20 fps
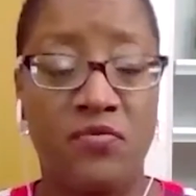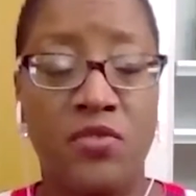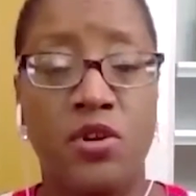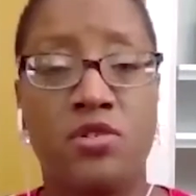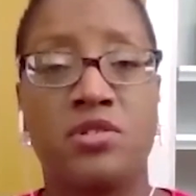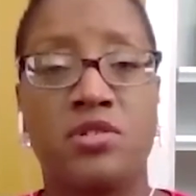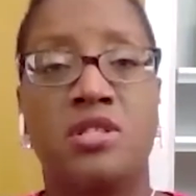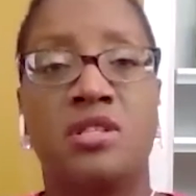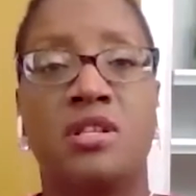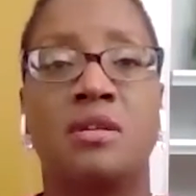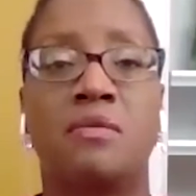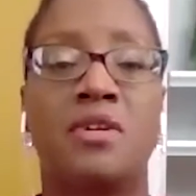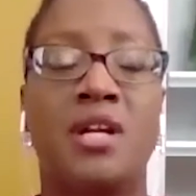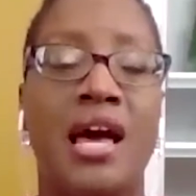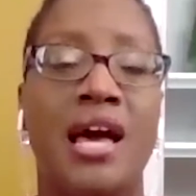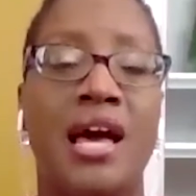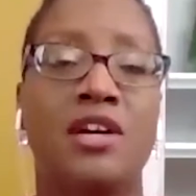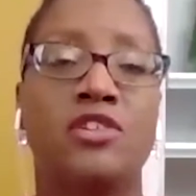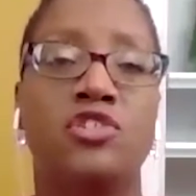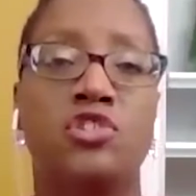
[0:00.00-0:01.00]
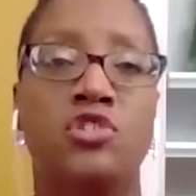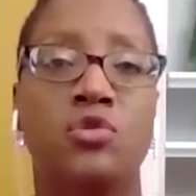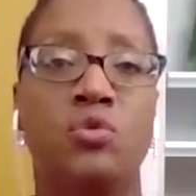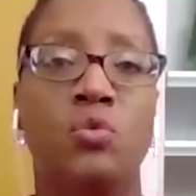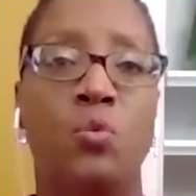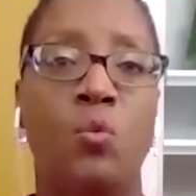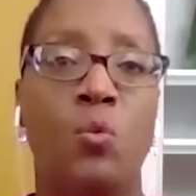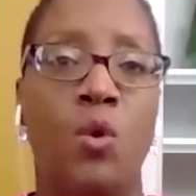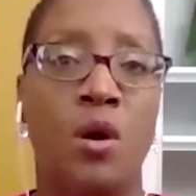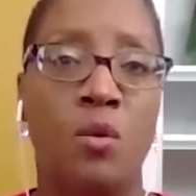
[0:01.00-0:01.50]
first, and then I'm going to ask you,
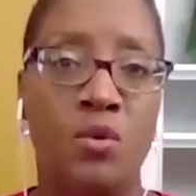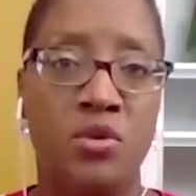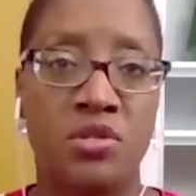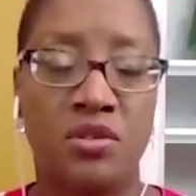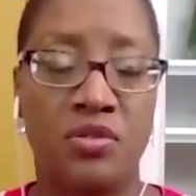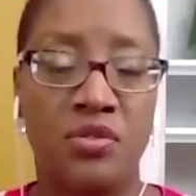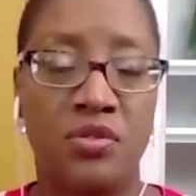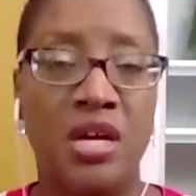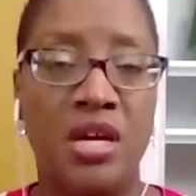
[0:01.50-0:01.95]
what was the